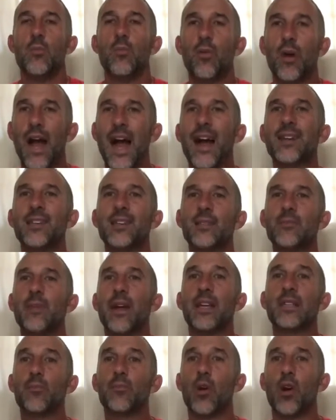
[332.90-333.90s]
Practice
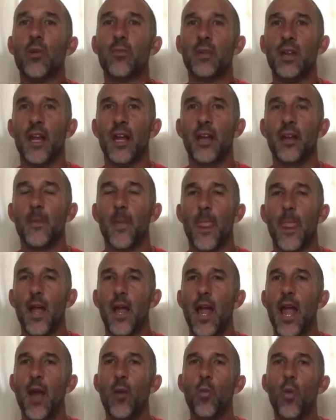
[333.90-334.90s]
makes permanent.
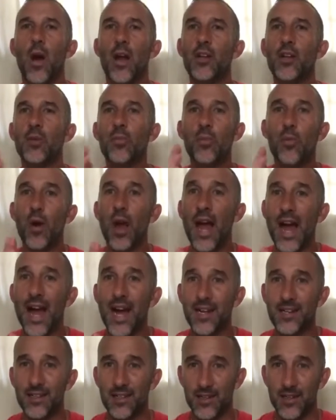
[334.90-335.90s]
And what you
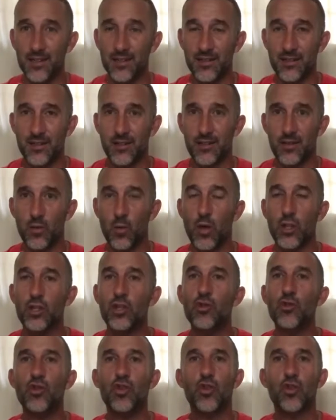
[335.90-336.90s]
practice,
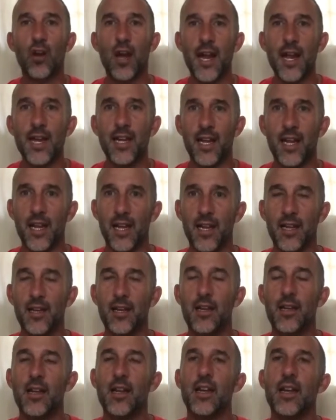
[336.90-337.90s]
what you train in,
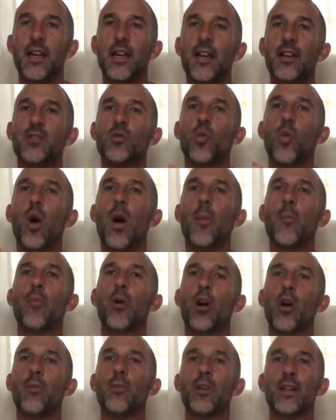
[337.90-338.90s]
is what
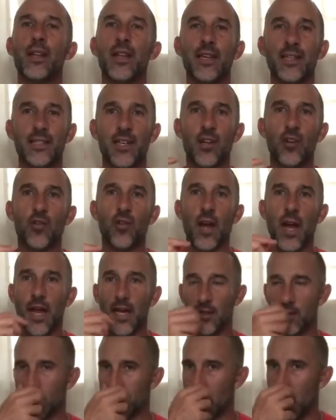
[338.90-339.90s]
permanently is
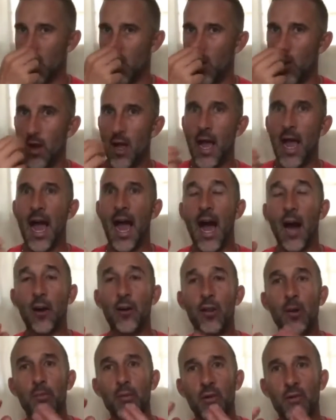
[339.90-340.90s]
ingrained. So how
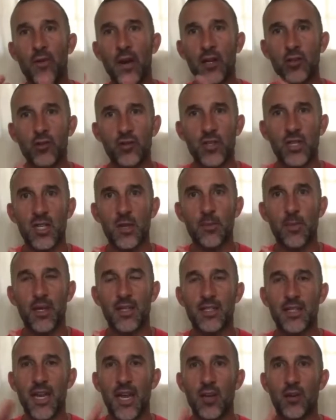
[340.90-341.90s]
did the professionals in the
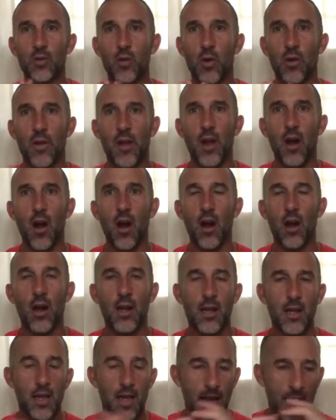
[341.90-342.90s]
Olympics get to where they are?
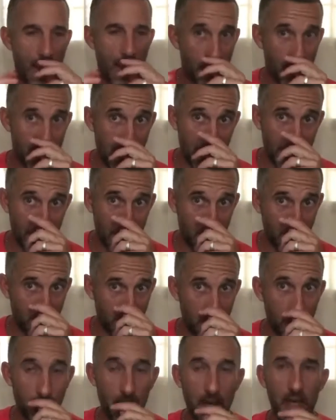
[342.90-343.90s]
How did I get
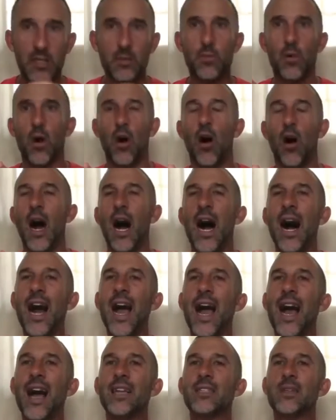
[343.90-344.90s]
good at baseball?
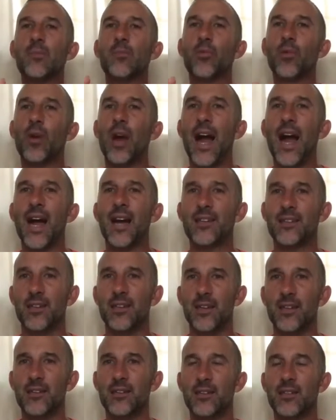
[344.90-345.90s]
I had to
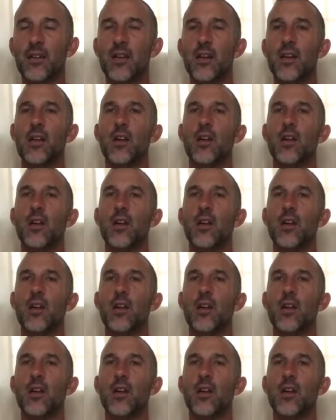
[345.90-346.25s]
practice